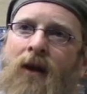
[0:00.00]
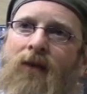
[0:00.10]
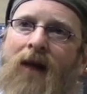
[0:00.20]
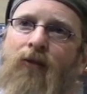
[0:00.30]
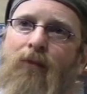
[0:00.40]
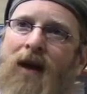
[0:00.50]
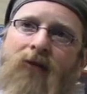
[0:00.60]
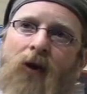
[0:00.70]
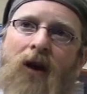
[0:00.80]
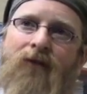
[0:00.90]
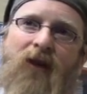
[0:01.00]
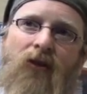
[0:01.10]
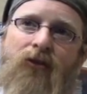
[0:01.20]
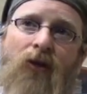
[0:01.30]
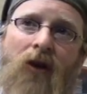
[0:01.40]
that's based on a
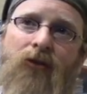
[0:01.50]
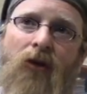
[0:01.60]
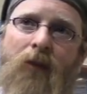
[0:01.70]
fear structure.